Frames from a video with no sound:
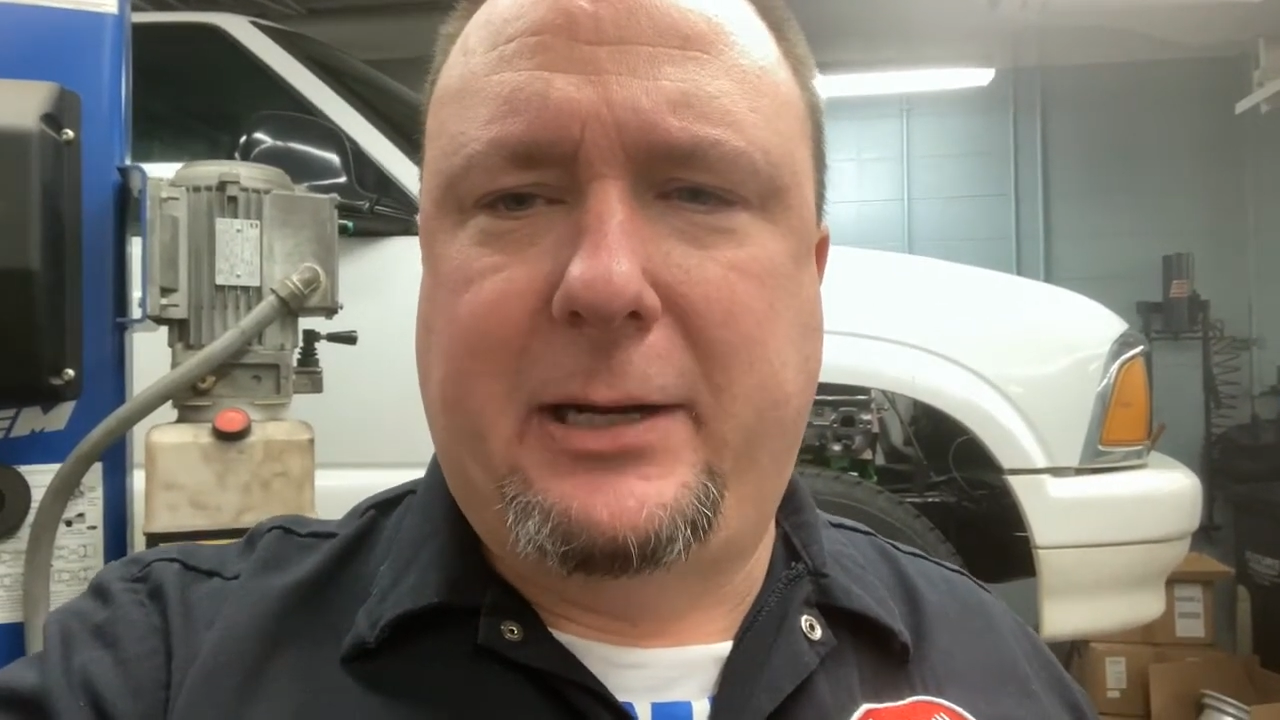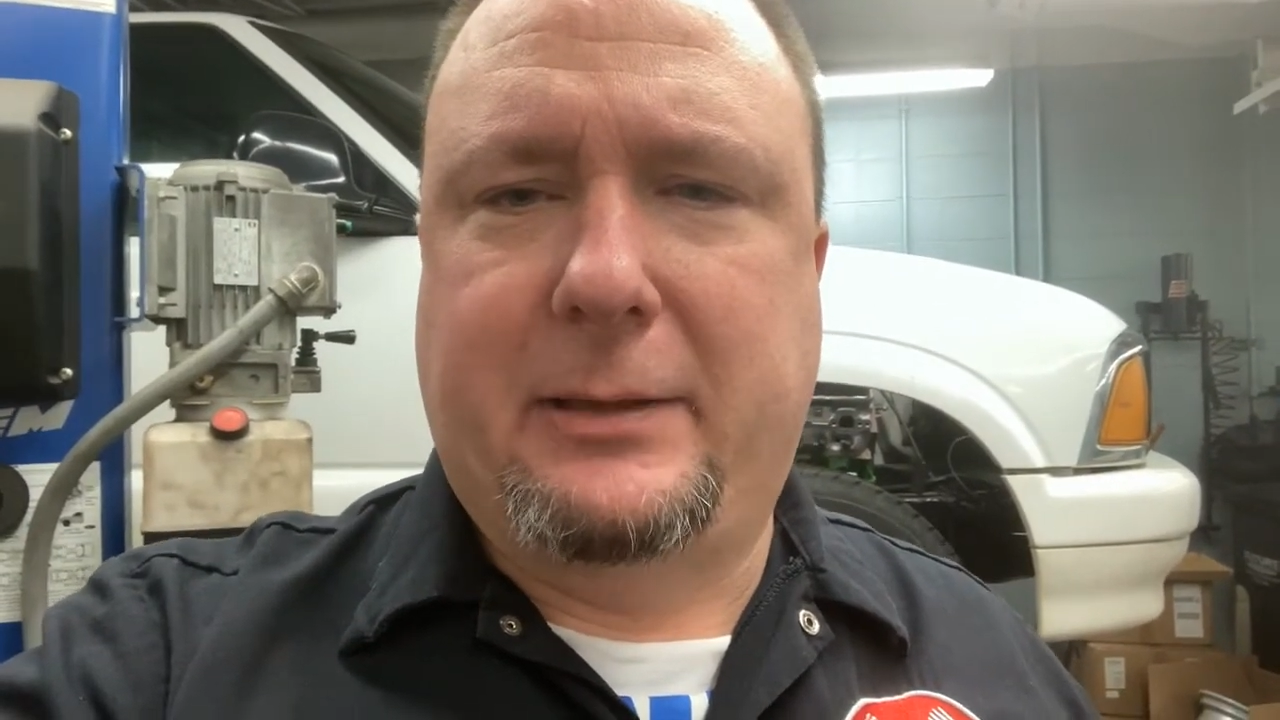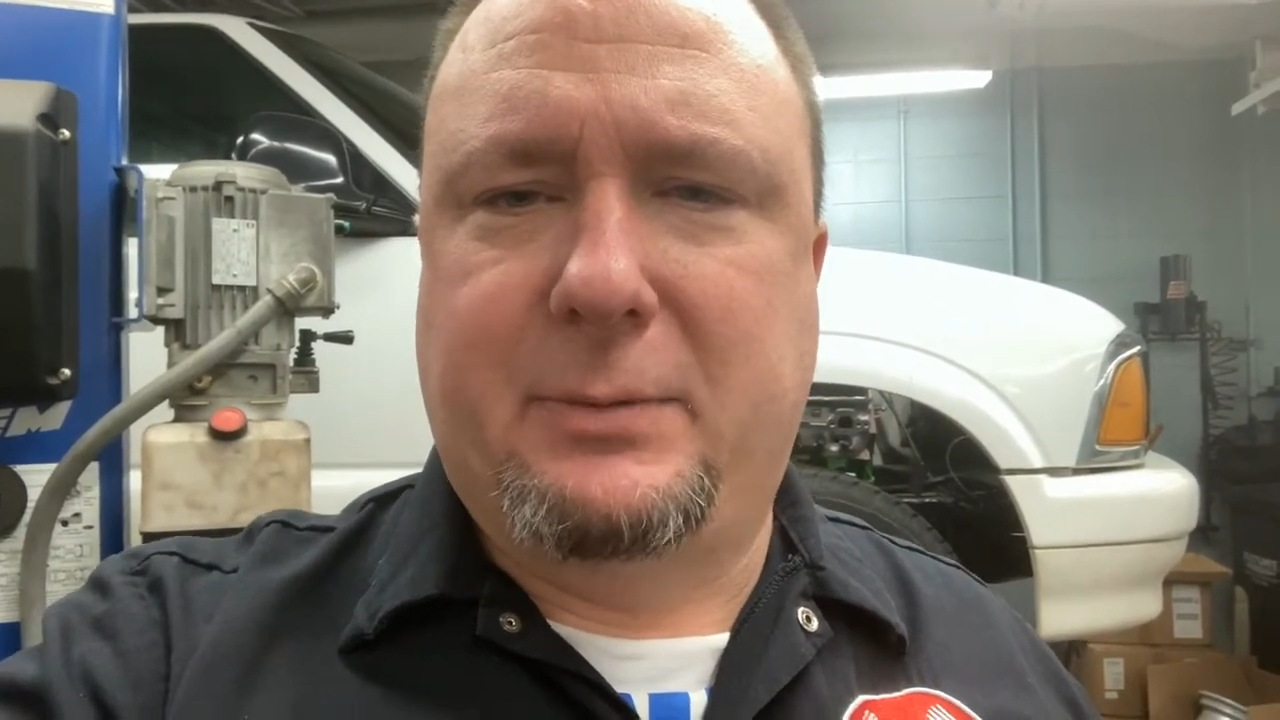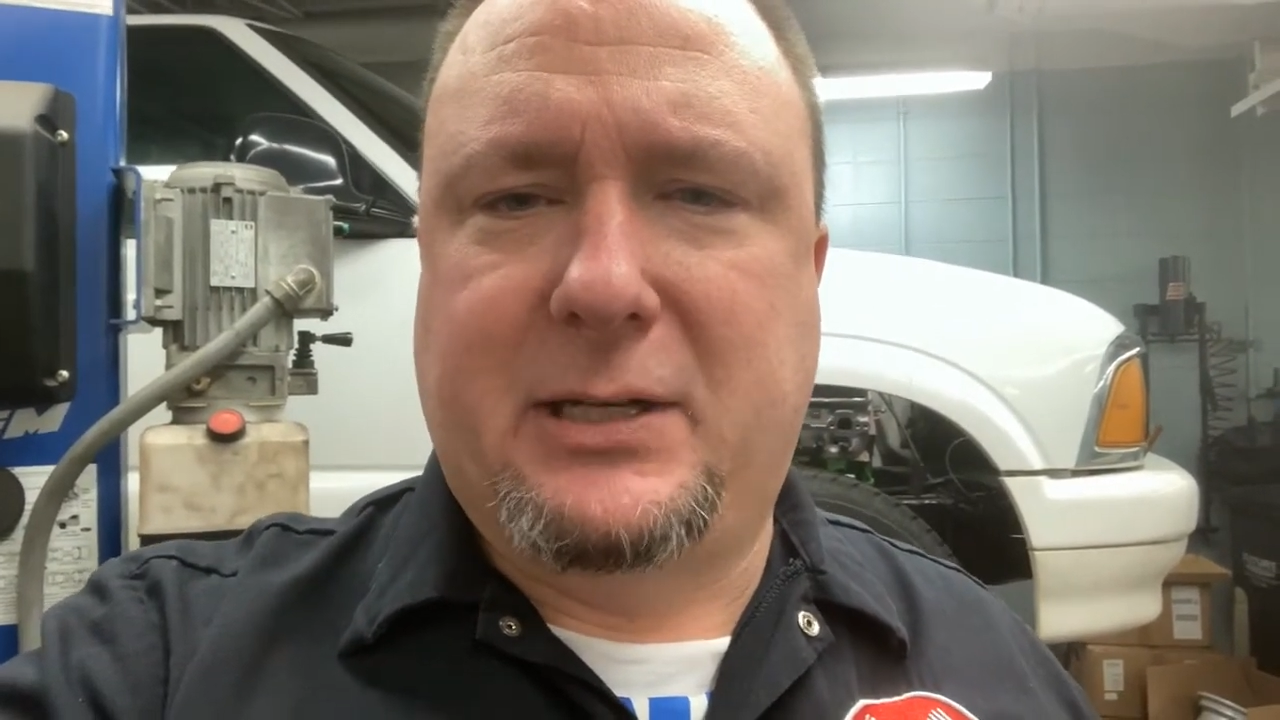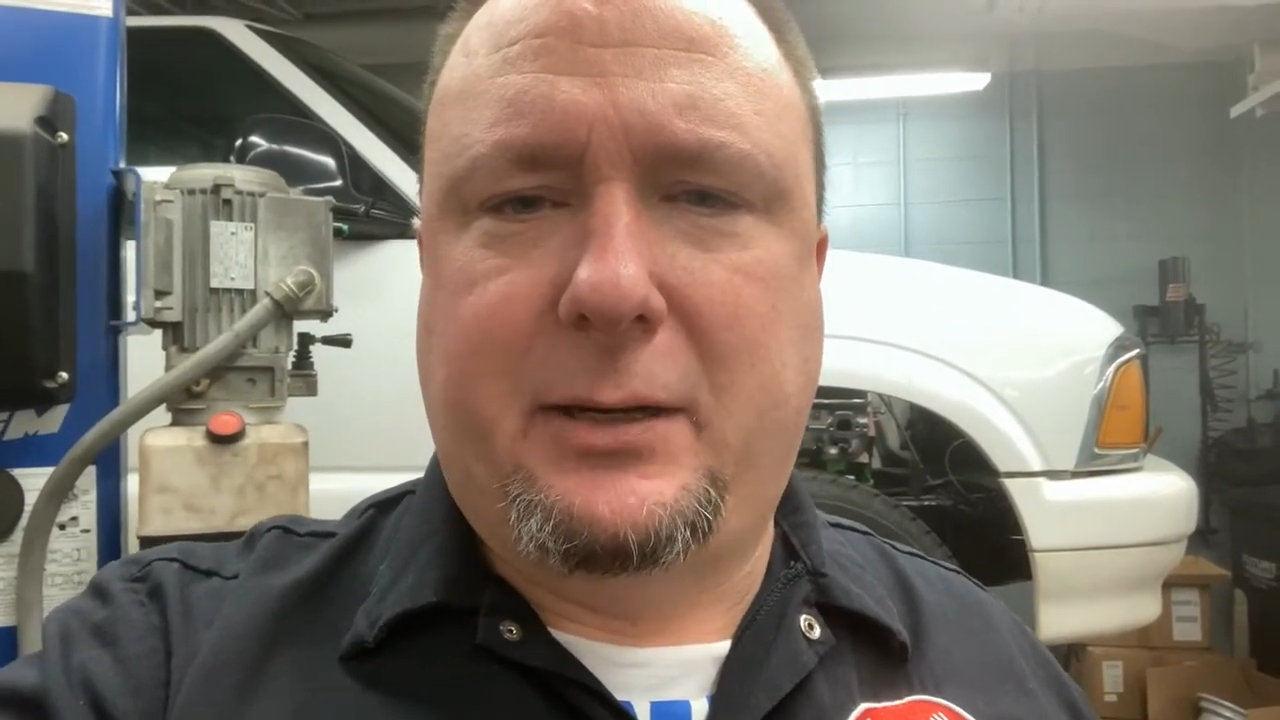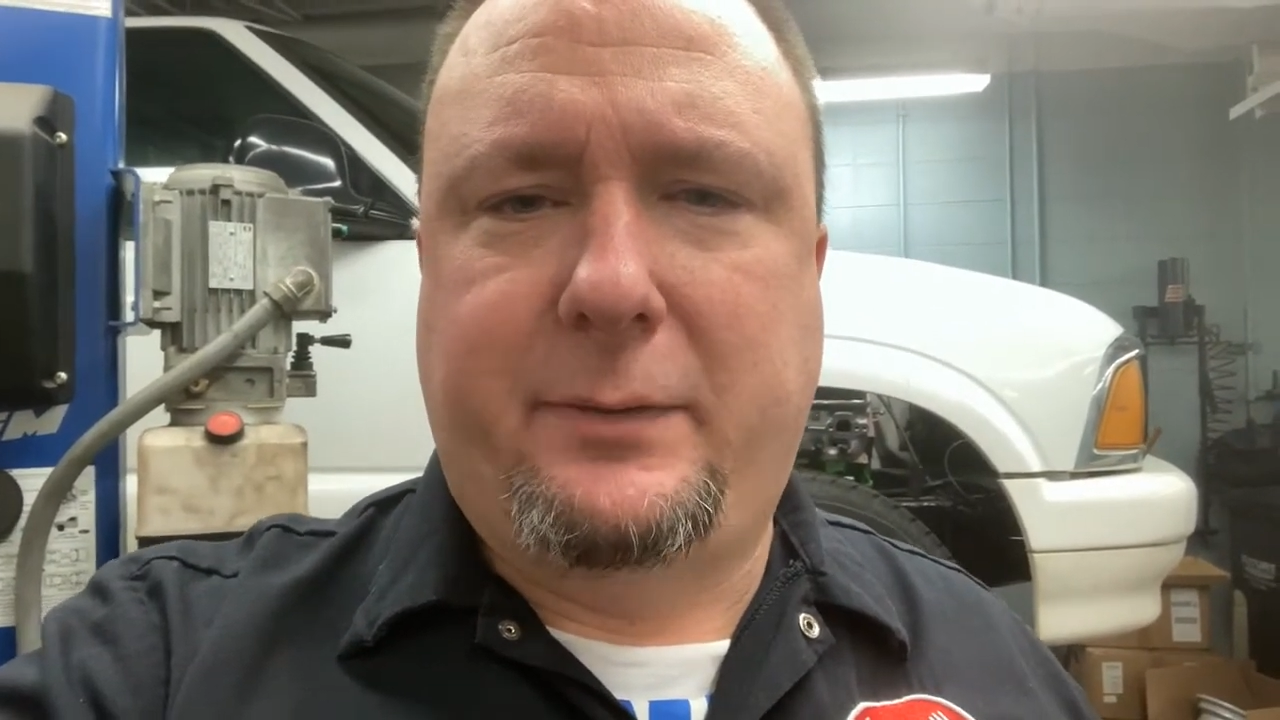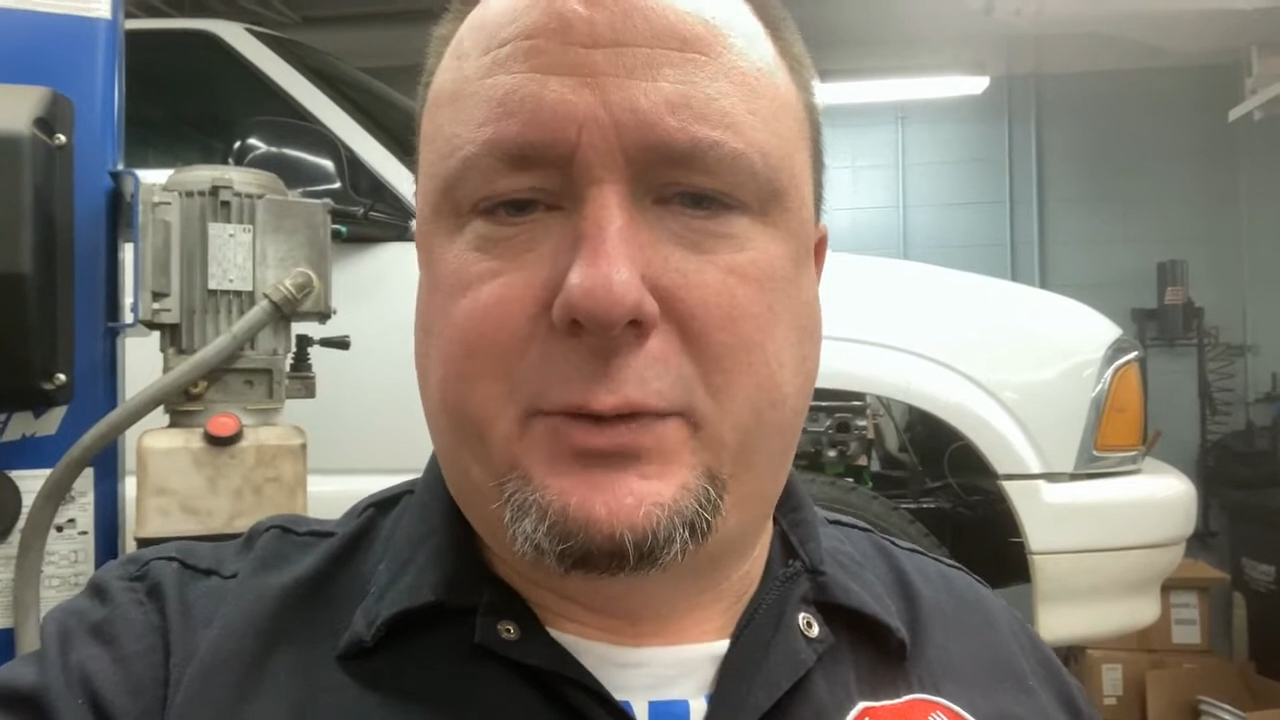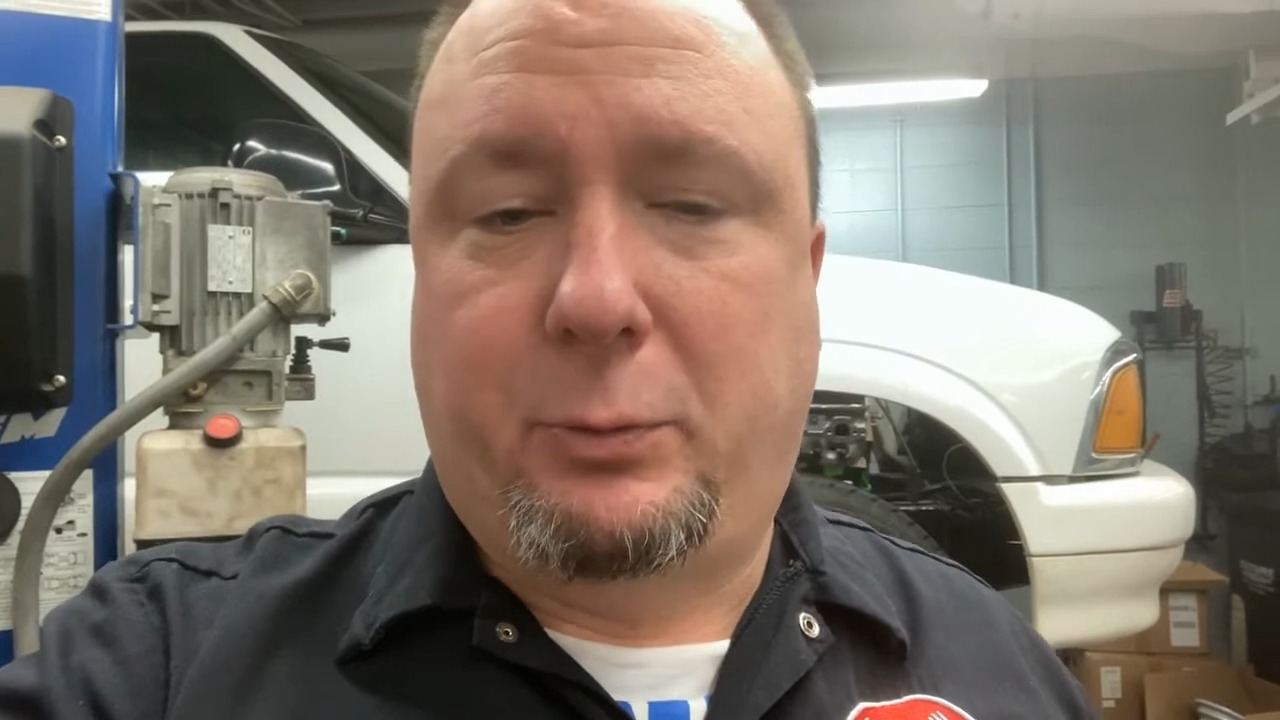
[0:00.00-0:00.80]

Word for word: it themselves.